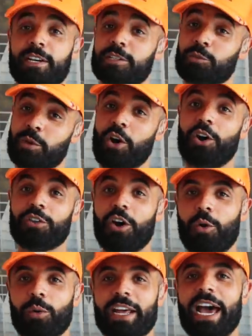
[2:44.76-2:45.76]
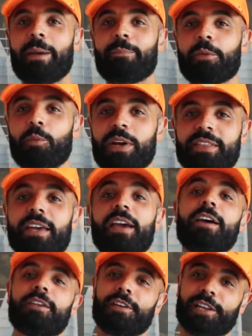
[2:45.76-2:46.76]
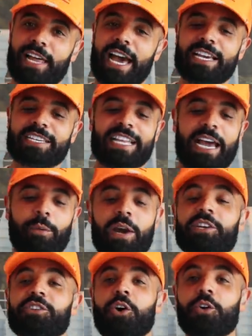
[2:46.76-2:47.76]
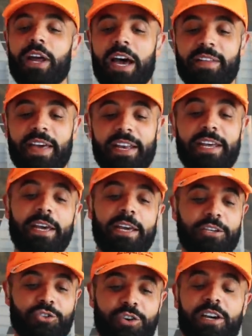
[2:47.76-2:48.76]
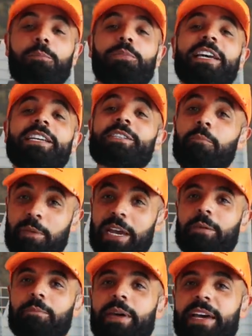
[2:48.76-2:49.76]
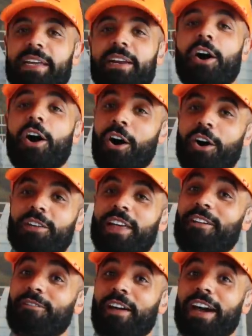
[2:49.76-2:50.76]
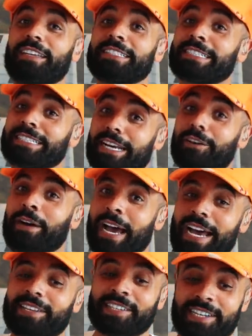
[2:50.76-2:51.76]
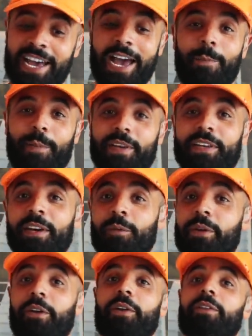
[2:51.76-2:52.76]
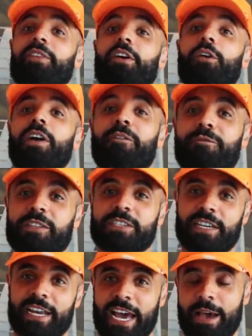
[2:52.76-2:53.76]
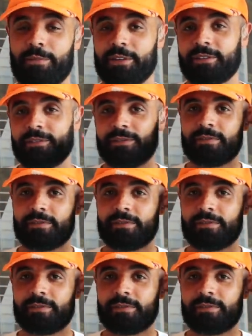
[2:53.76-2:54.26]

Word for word: Because we all know what happened with the last lightweight showdown that Triller placed a big bid on. That fight still hasn't happened. We don't not even yet, know if yet. it's gonna happen.